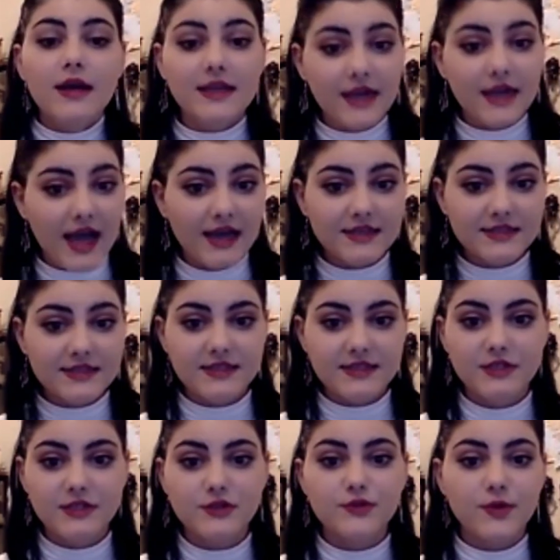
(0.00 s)

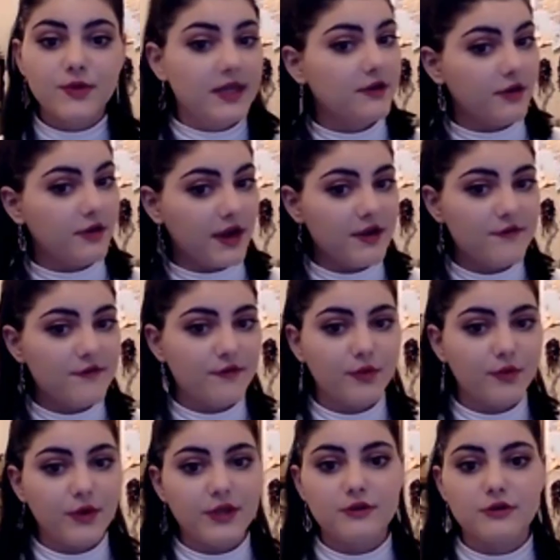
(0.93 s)
Glass is really
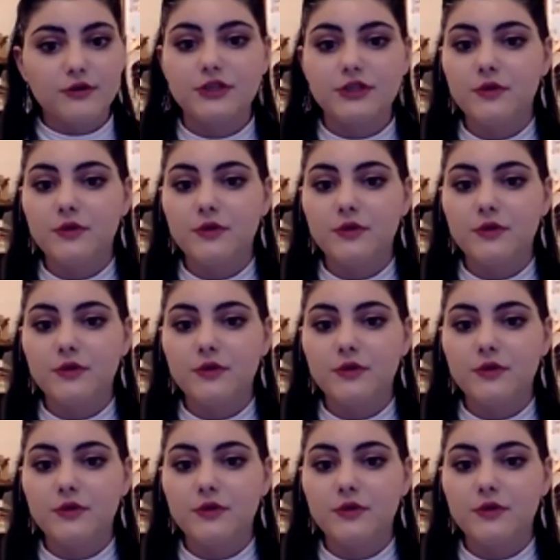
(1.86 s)
great for when you're